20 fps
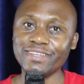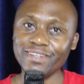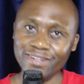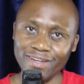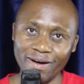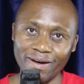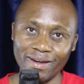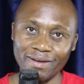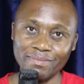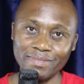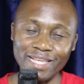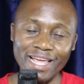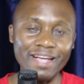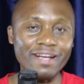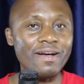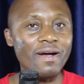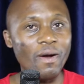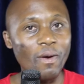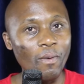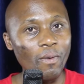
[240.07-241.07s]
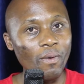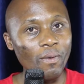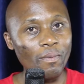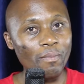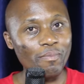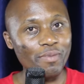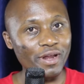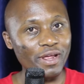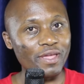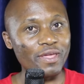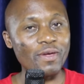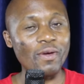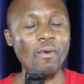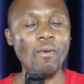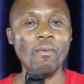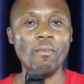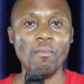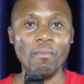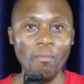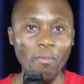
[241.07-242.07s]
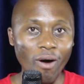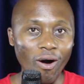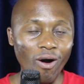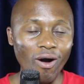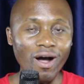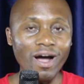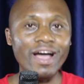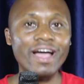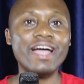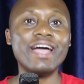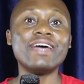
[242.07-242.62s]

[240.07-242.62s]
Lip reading: you know what I'm saying? We'll bring you more.